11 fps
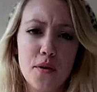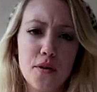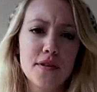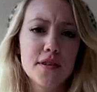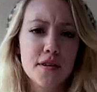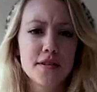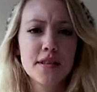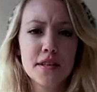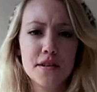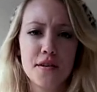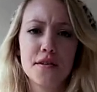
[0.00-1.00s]
boat.
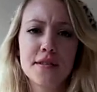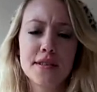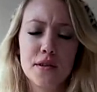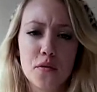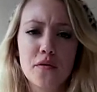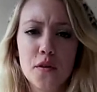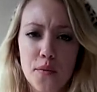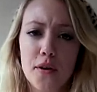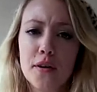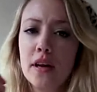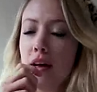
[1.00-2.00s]
Toes to the nose, look for the
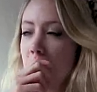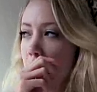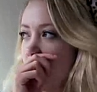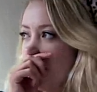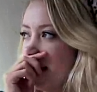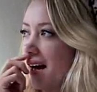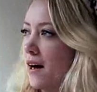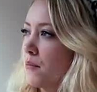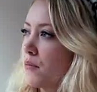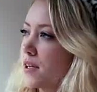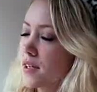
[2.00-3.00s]
boat.
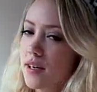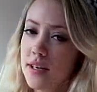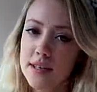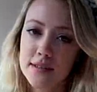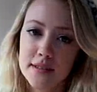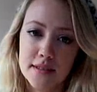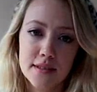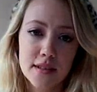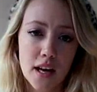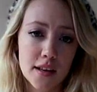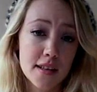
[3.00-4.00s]
And the guy is
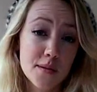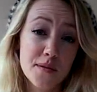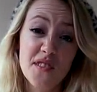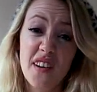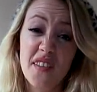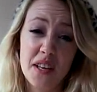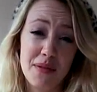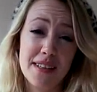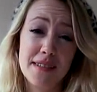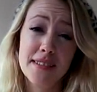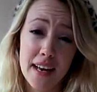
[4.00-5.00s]
just like, this was driving him
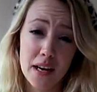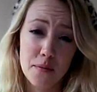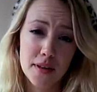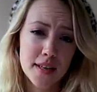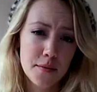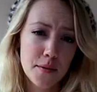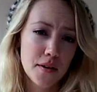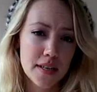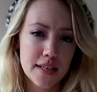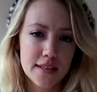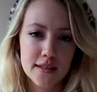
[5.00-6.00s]
insane. By the time he
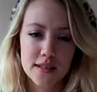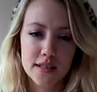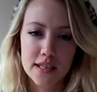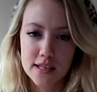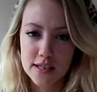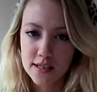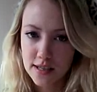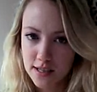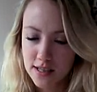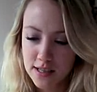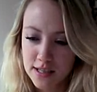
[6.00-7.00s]
got there, he's just like,
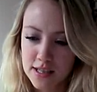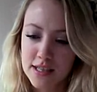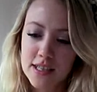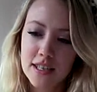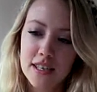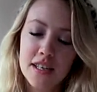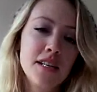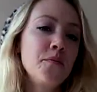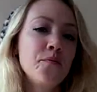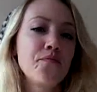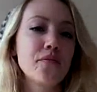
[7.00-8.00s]
argh.
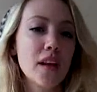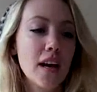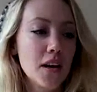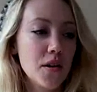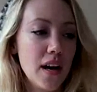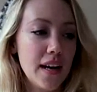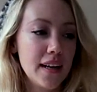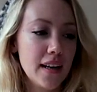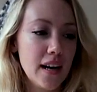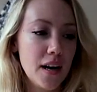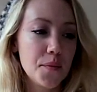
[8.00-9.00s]

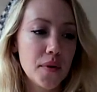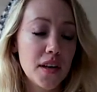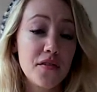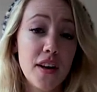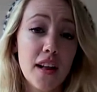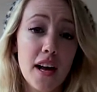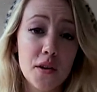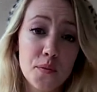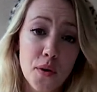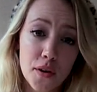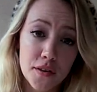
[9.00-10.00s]
Anyway, he fell out
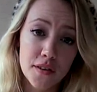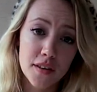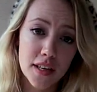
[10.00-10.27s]
of the boat,